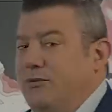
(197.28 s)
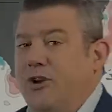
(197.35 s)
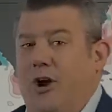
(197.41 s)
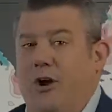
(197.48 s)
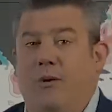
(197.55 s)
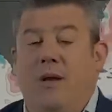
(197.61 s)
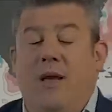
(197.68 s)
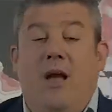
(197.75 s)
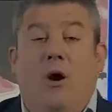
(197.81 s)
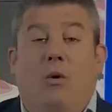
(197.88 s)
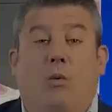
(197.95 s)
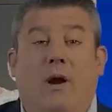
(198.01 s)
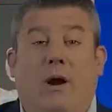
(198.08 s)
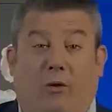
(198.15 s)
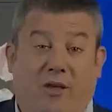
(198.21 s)
or
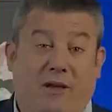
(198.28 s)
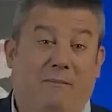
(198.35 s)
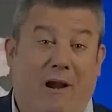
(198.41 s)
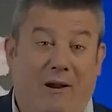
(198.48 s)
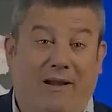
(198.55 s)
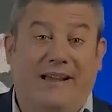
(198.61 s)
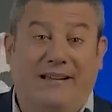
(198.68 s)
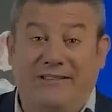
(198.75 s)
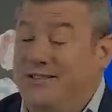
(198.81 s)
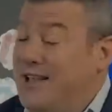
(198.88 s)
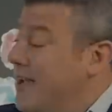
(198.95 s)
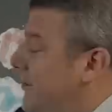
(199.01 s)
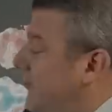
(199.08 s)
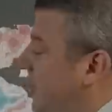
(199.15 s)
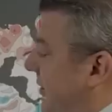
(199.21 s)
the Americas.
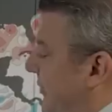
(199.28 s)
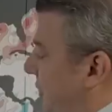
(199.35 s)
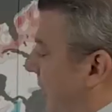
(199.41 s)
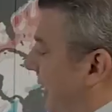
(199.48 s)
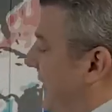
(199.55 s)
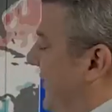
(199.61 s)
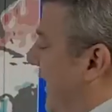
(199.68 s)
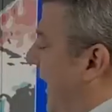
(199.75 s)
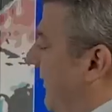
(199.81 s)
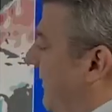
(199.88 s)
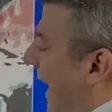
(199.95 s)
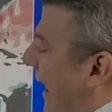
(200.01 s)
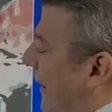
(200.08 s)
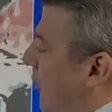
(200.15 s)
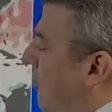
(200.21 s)
So you're certainly seeing
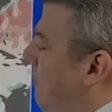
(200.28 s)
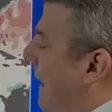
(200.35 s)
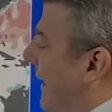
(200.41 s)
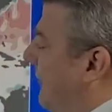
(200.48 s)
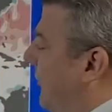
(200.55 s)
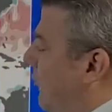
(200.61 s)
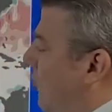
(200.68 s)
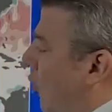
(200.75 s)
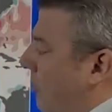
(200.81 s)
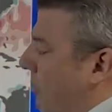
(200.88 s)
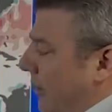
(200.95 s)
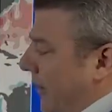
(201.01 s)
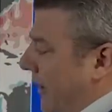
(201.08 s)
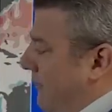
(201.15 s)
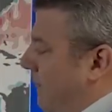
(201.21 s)
that go back to
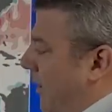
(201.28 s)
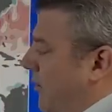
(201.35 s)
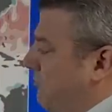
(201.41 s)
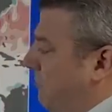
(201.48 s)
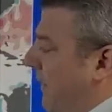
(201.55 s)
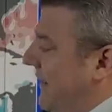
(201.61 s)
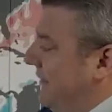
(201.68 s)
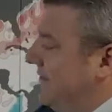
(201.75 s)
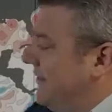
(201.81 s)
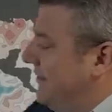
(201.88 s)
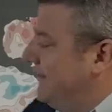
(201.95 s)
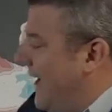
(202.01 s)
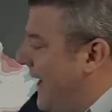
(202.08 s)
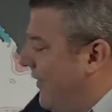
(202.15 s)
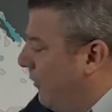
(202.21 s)
normal in most
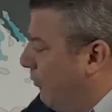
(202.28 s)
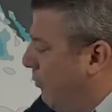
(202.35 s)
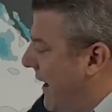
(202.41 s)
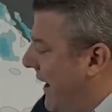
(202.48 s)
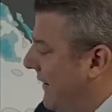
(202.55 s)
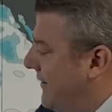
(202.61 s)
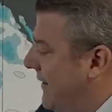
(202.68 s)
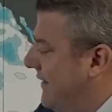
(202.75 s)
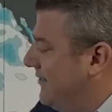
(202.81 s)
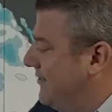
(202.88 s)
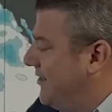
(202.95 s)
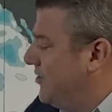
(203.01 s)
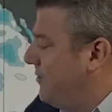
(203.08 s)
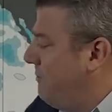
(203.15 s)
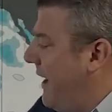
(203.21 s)
places, and the red has
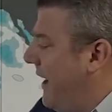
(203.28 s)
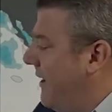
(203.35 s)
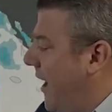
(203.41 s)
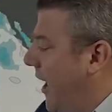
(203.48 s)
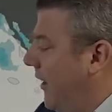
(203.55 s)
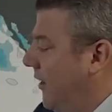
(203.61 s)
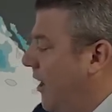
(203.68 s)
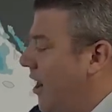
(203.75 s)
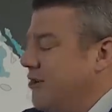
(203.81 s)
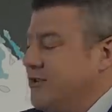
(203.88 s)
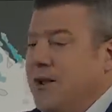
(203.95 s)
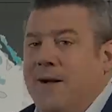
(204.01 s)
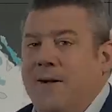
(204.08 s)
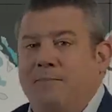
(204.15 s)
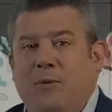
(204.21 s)
disappeared a lot
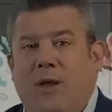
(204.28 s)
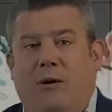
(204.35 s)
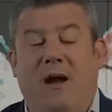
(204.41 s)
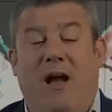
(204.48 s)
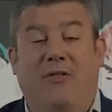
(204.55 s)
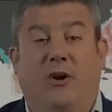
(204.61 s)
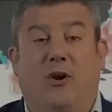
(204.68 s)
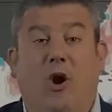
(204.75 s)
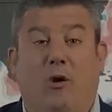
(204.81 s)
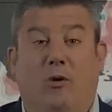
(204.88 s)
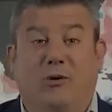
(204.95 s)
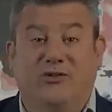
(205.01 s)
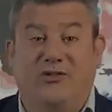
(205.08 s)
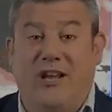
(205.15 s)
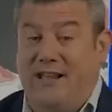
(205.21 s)
around the
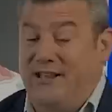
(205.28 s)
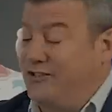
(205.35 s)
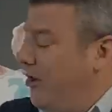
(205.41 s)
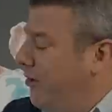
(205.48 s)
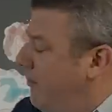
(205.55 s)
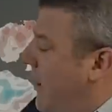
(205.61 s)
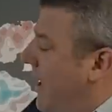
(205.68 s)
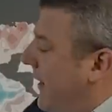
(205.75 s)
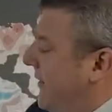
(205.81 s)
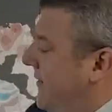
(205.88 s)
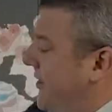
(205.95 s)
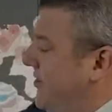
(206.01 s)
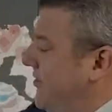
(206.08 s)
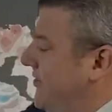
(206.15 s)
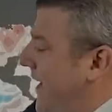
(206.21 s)
Coral Sea. So
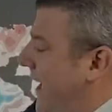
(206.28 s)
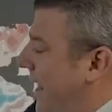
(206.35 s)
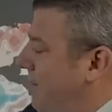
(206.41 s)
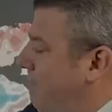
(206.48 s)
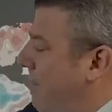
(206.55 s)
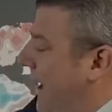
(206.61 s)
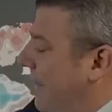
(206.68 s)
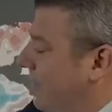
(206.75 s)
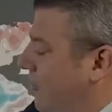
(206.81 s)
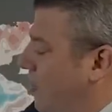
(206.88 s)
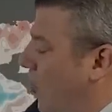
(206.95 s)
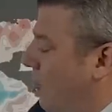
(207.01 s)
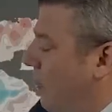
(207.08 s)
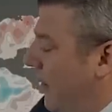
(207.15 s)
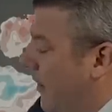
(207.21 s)
conditions are heating back to
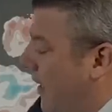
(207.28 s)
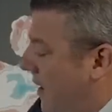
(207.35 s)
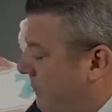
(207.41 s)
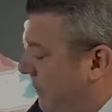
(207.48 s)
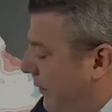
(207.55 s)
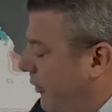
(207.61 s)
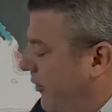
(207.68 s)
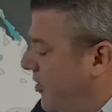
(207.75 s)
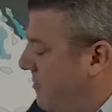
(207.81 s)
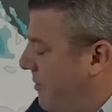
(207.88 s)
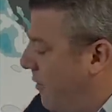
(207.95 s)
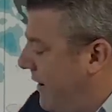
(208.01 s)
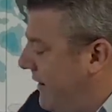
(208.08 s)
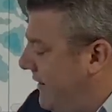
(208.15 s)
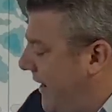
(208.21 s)
normal, but look at the
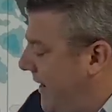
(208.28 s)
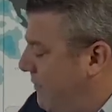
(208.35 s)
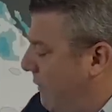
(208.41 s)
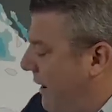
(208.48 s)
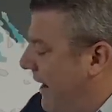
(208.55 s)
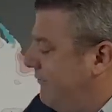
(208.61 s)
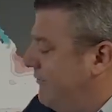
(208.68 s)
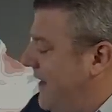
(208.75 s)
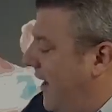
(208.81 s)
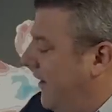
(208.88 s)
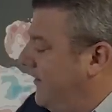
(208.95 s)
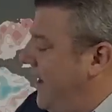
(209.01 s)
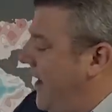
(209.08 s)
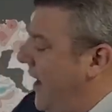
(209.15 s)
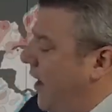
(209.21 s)
marine heat wave
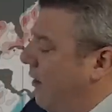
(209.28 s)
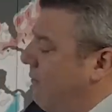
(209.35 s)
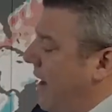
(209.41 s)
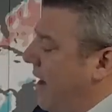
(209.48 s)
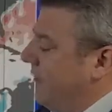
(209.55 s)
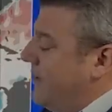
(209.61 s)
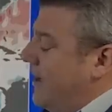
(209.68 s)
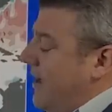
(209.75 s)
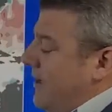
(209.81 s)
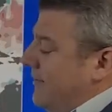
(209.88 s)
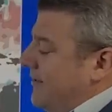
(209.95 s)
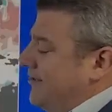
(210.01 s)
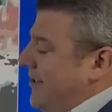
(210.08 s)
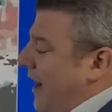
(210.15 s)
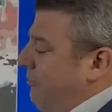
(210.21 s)
down here around
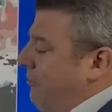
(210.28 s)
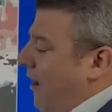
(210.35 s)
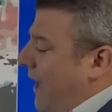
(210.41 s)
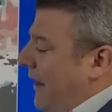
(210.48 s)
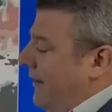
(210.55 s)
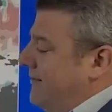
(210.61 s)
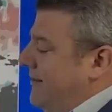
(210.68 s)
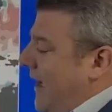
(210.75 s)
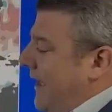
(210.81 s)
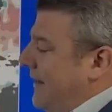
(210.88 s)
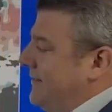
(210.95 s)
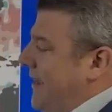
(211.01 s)
the South Island and